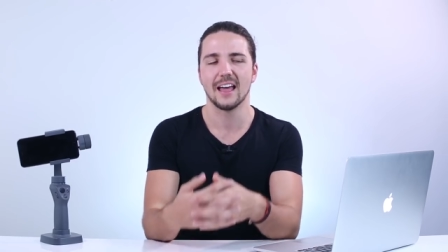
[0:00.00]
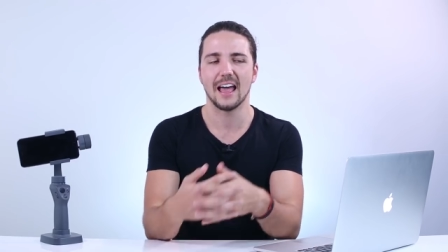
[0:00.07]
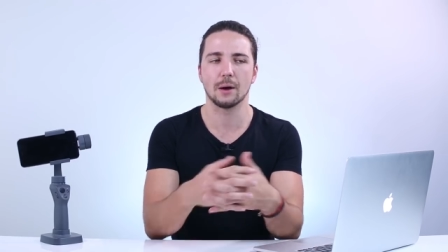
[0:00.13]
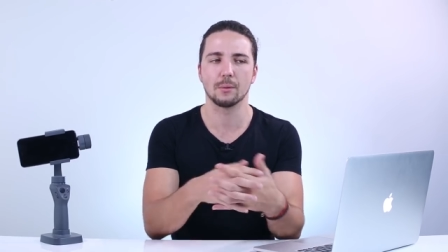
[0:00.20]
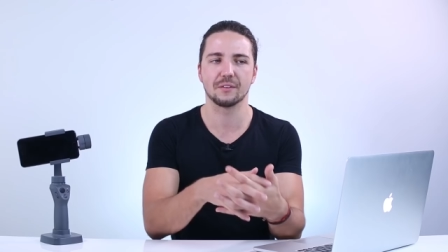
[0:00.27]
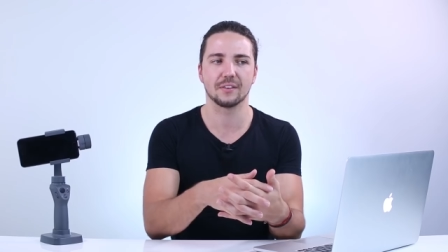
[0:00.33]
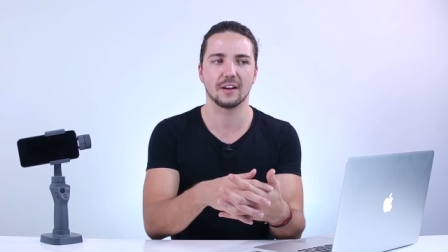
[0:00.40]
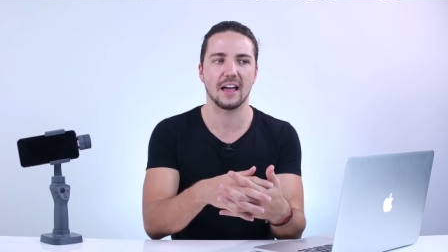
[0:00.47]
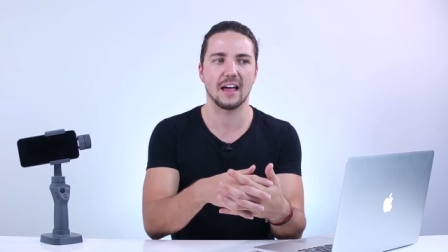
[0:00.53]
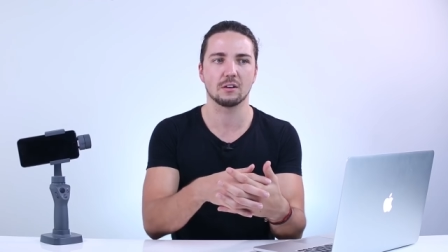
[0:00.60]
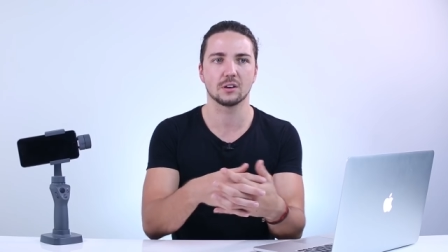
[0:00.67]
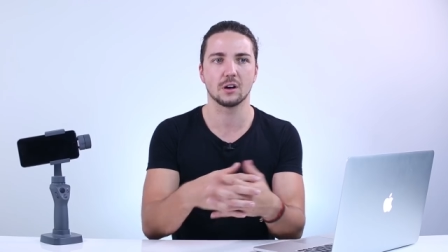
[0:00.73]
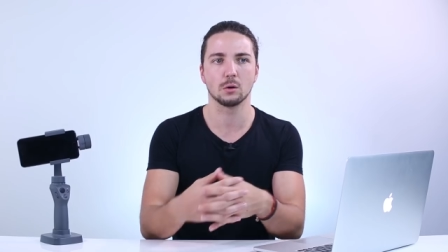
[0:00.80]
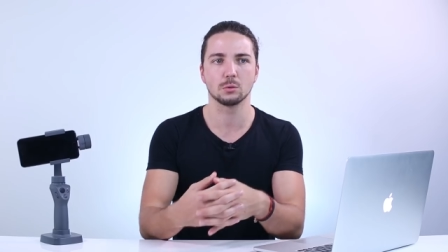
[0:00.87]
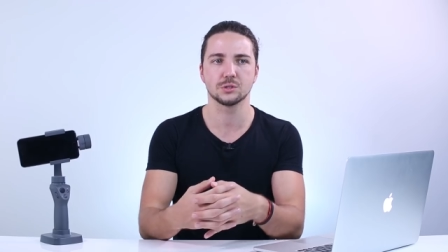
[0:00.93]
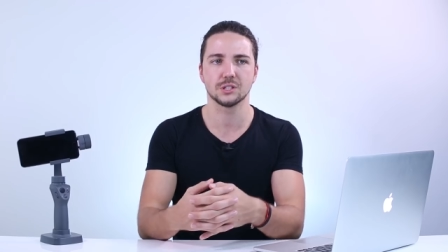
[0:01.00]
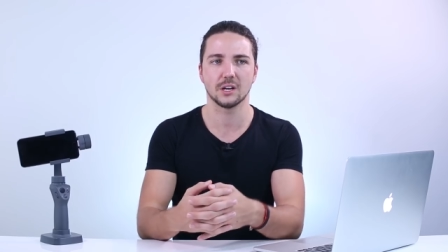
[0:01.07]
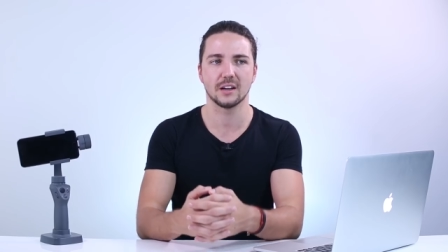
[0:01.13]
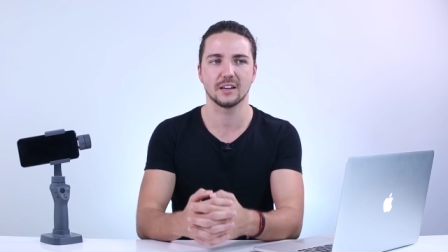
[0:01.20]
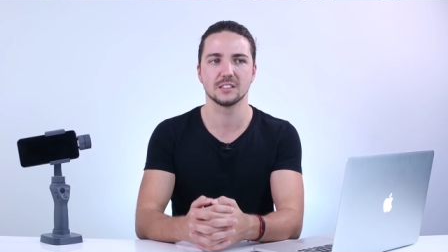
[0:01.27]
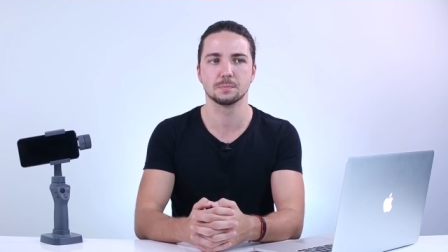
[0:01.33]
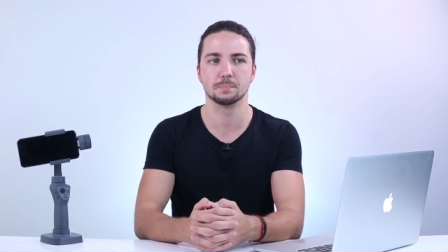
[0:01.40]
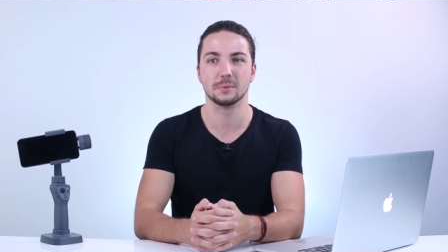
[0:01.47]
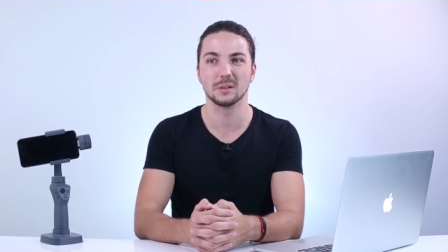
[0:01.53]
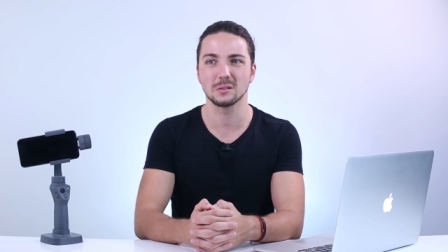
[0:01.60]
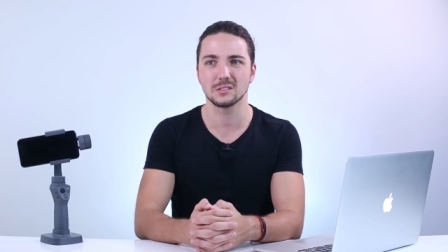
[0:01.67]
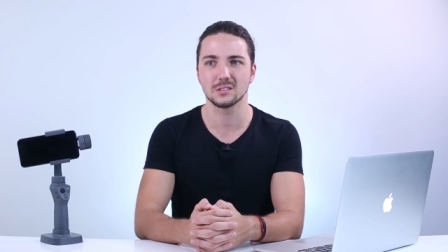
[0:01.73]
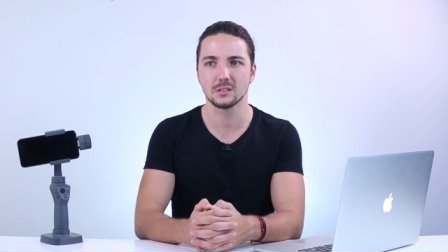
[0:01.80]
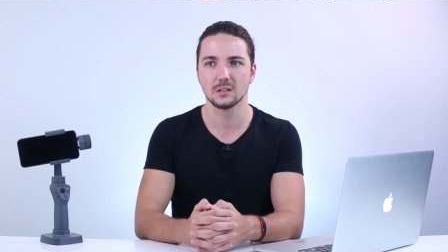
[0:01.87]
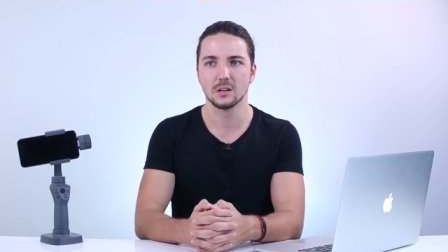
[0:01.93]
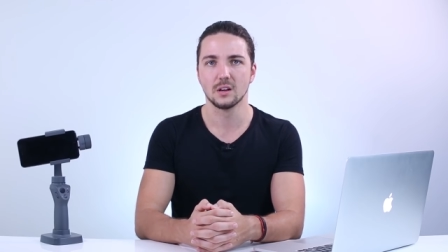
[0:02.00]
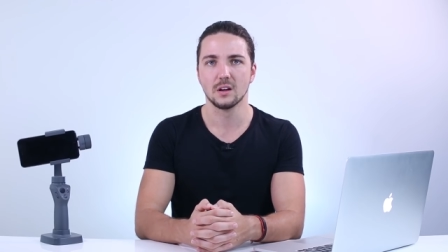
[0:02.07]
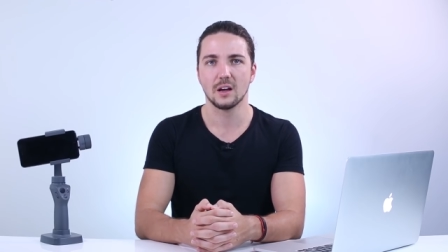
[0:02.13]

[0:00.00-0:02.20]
However, our culture is built